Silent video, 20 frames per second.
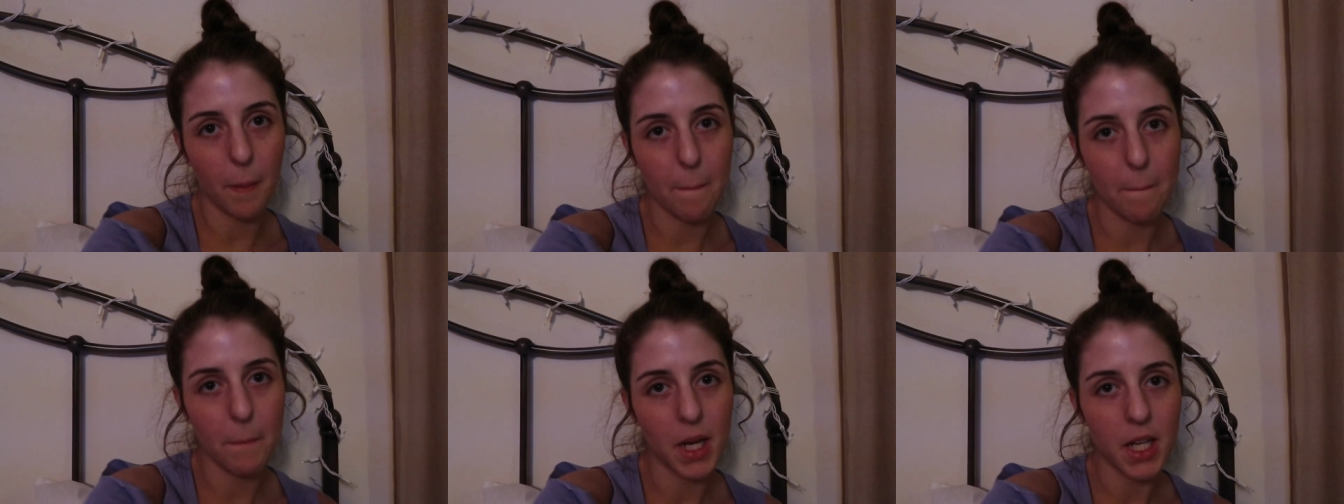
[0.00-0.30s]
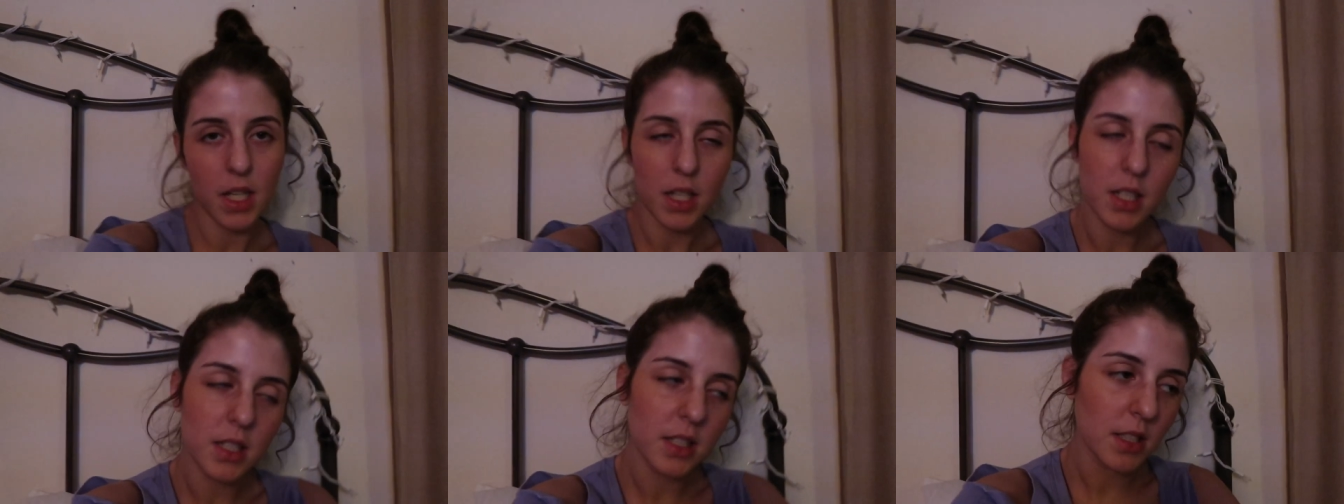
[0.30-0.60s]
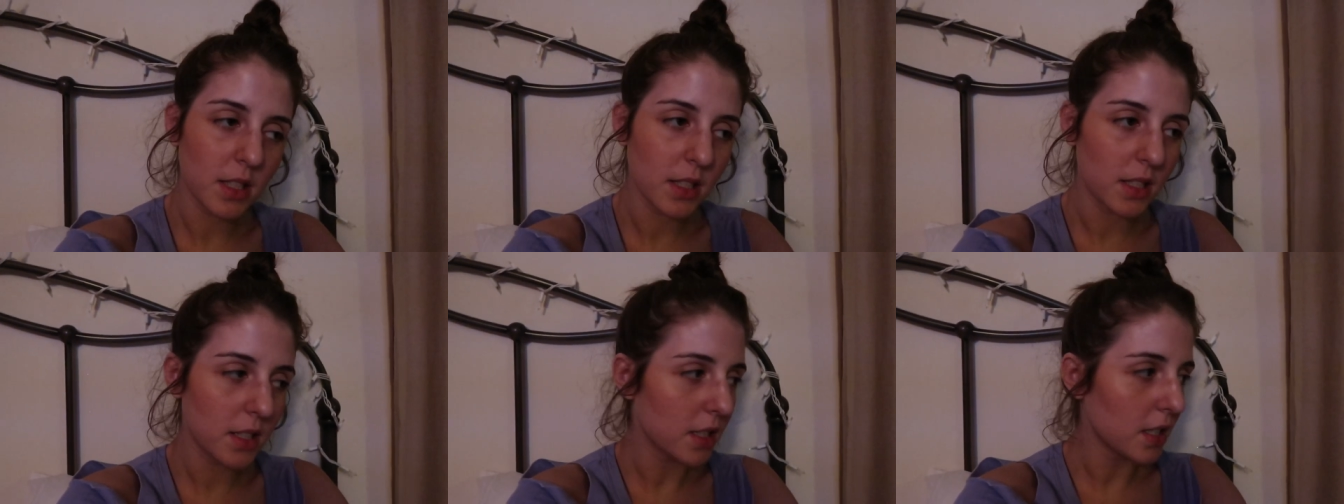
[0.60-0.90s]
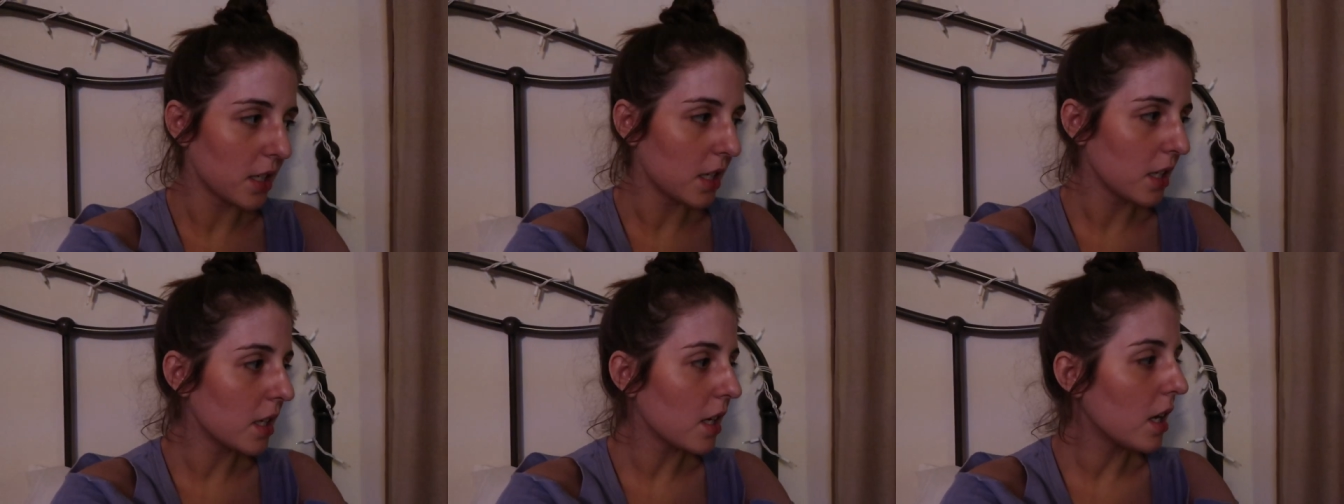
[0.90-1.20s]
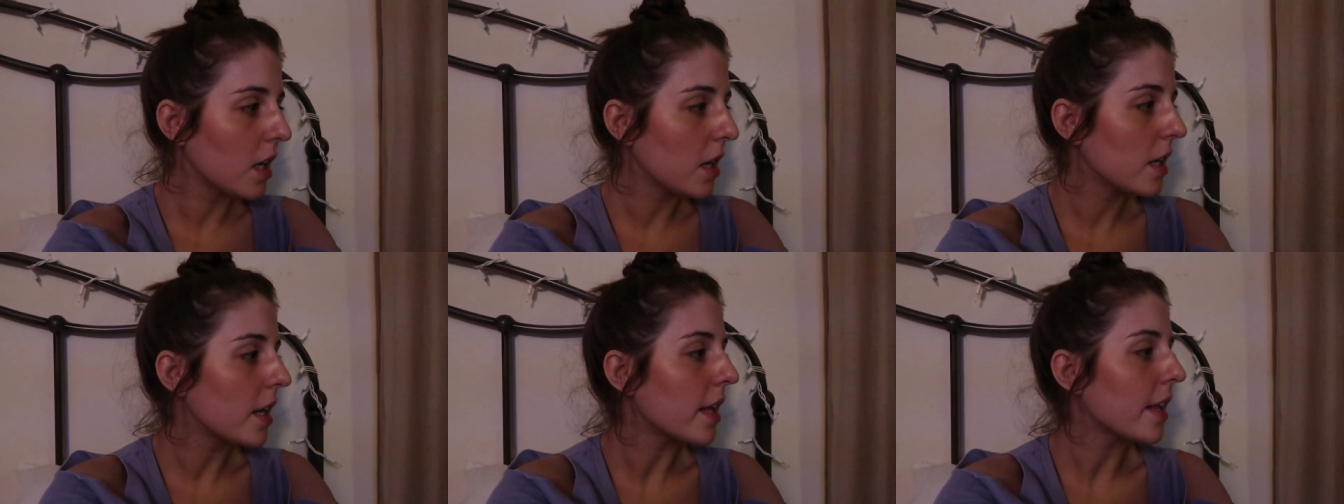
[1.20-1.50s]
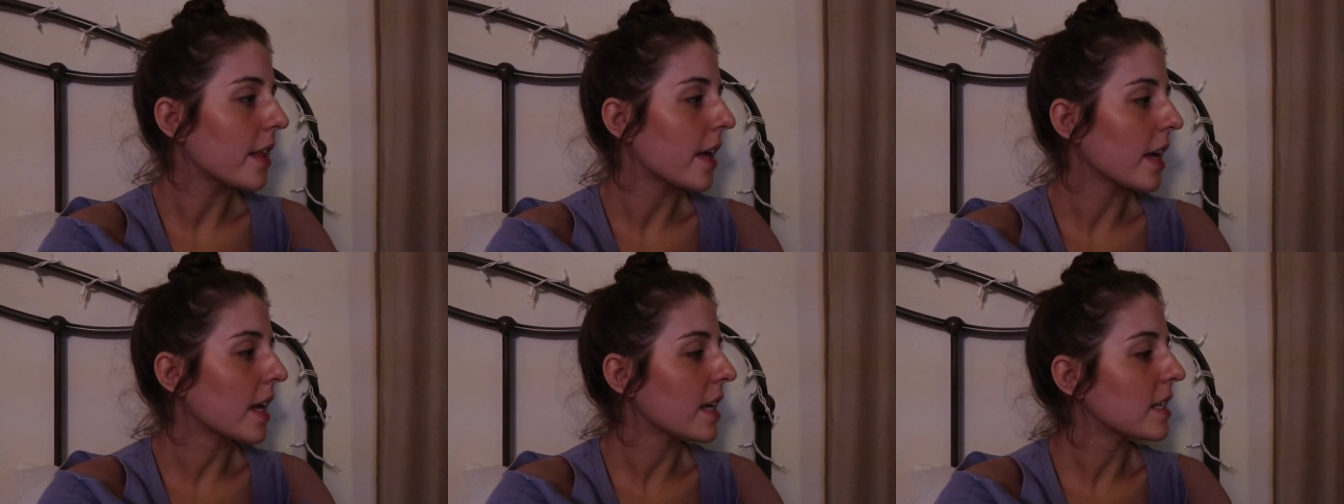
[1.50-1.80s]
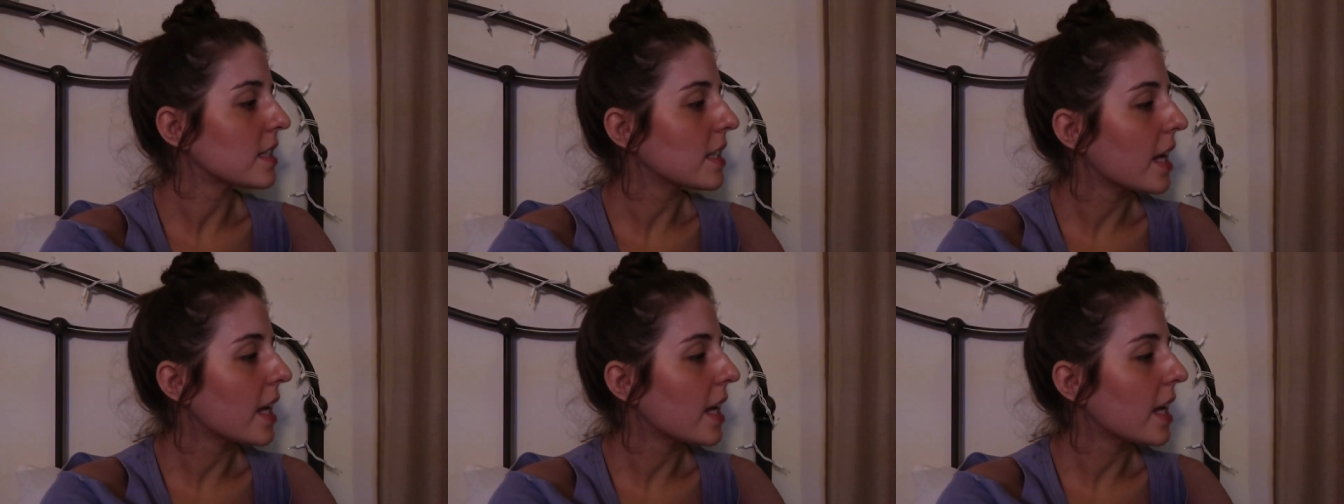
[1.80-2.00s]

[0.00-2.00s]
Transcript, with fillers: my cousin's going to cut it, like I